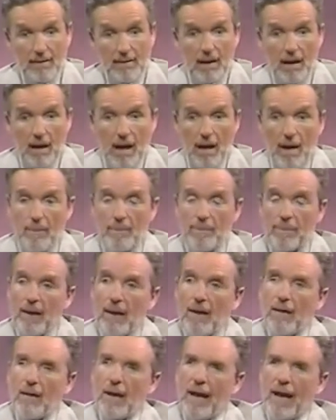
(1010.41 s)

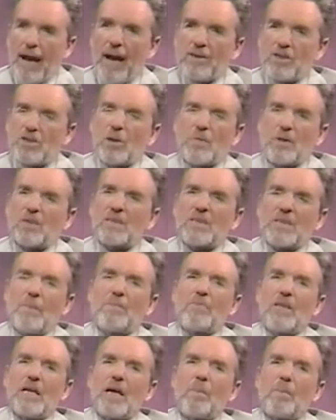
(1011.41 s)
And so there's
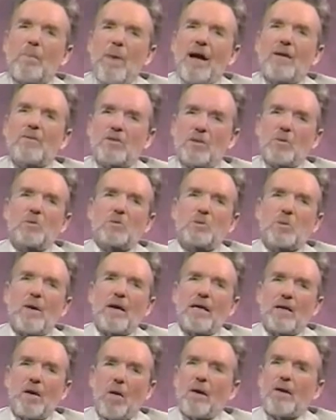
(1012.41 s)
something about those
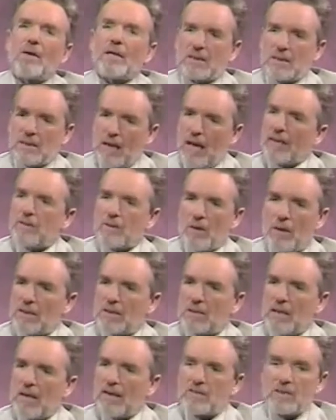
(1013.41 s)
great artists like
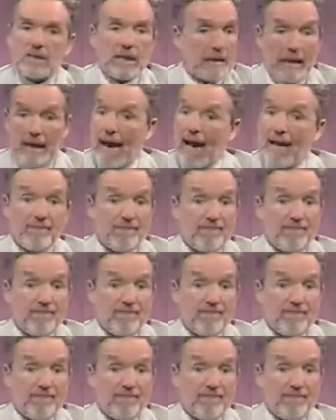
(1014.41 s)
Dostoevsky that I